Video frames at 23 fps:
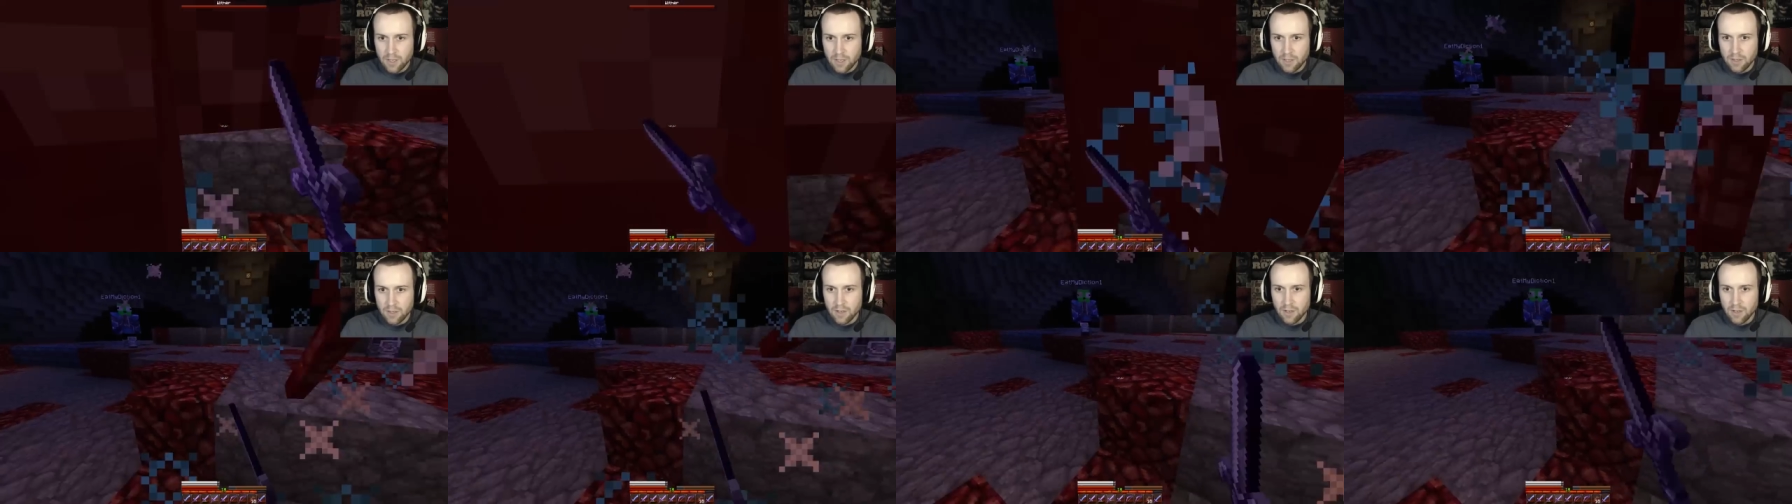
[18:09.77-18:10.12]

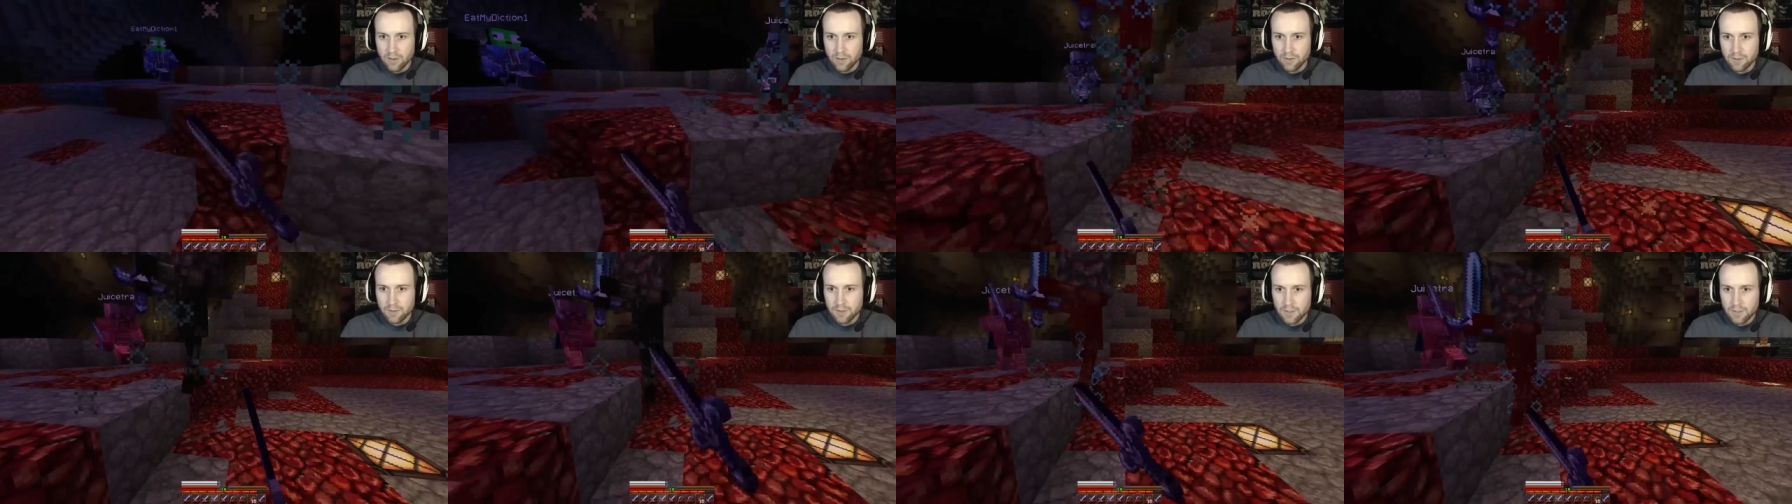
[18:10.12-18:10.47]
Ugh.
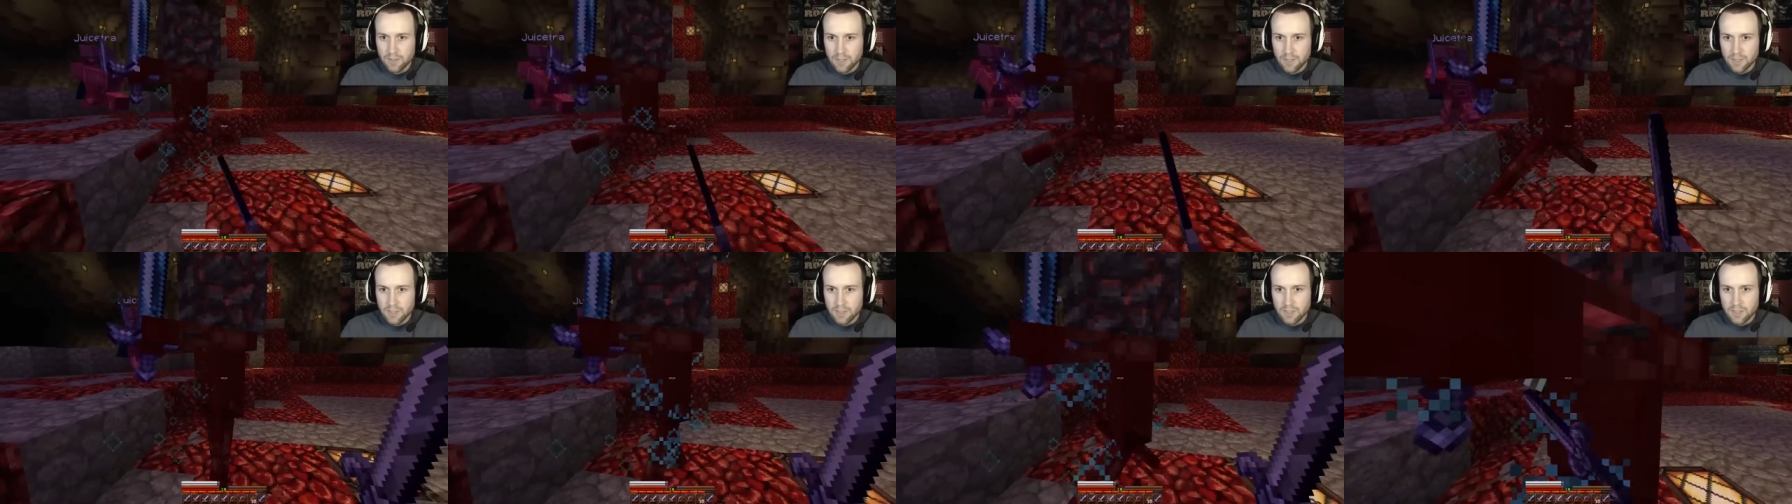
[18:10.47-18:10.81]
Uh,
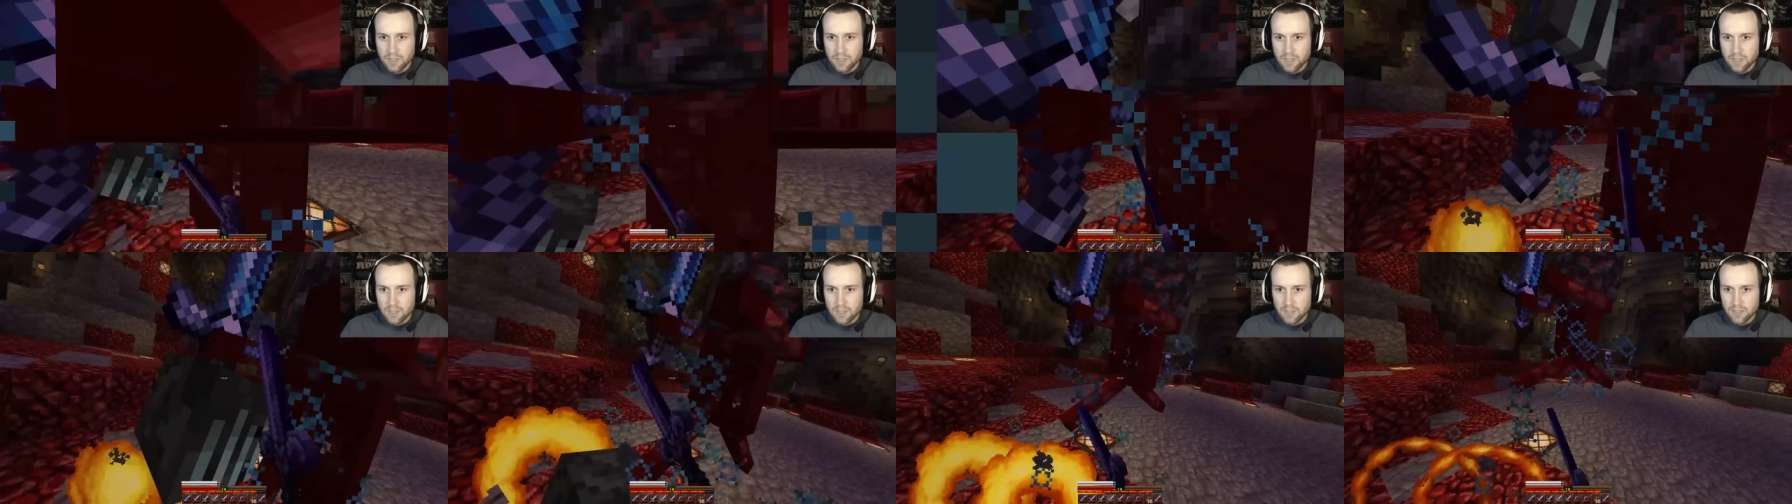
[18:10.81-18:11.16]

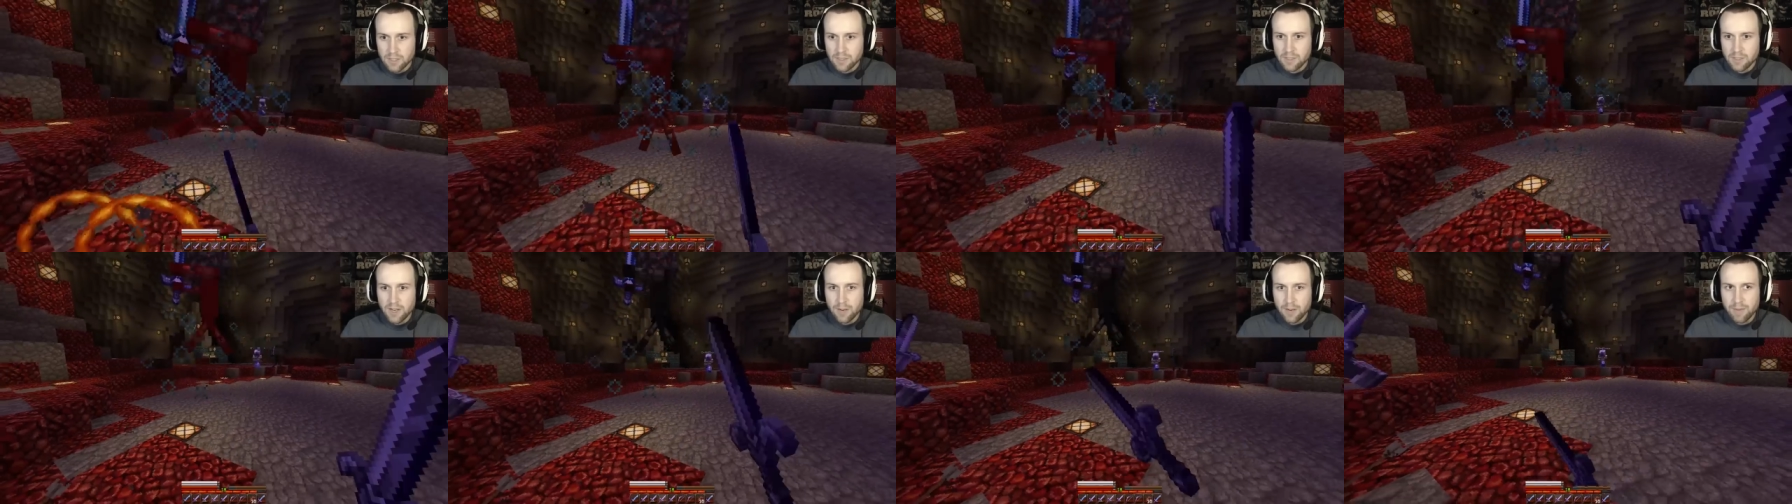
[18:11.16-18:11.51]
leg.
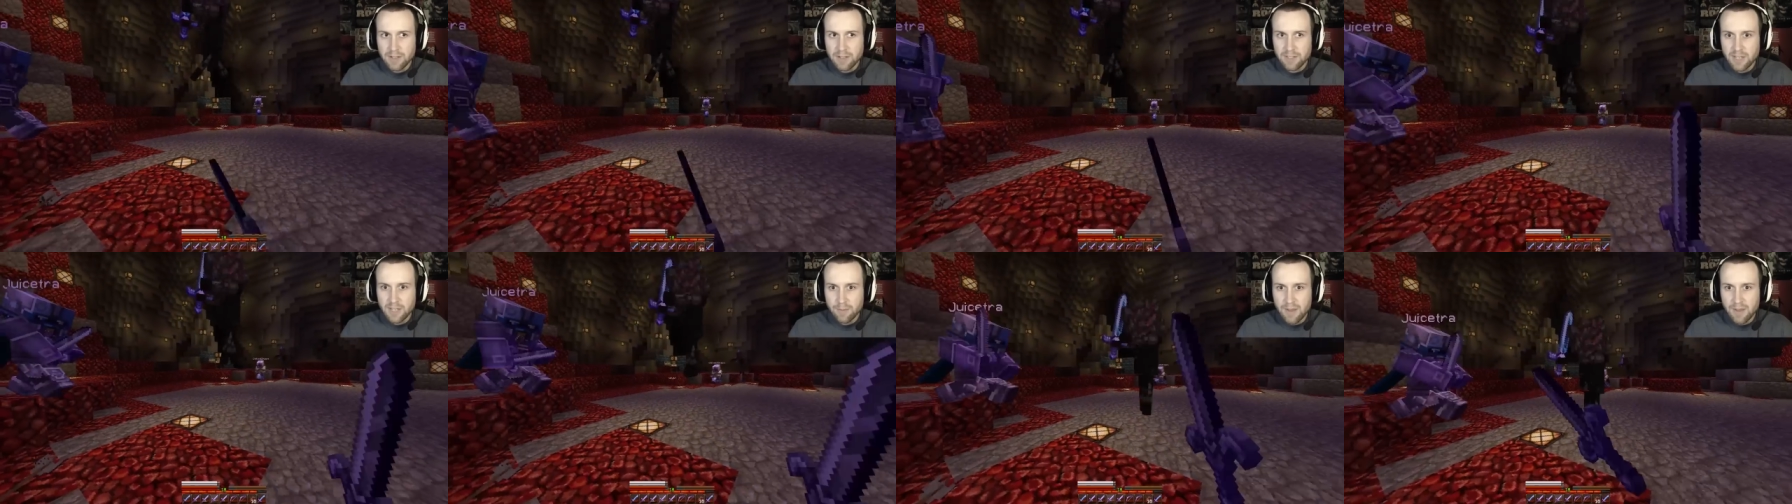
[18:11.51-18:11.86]
Take them
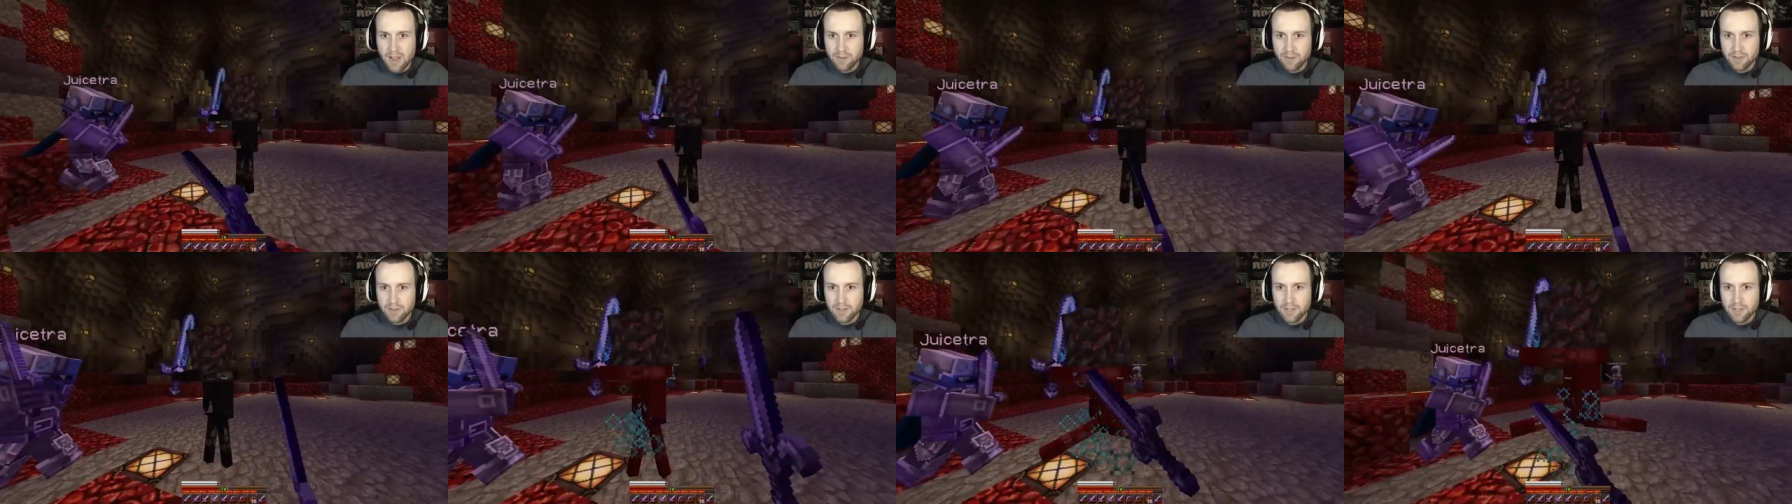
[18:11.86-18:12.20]
out. Take them out.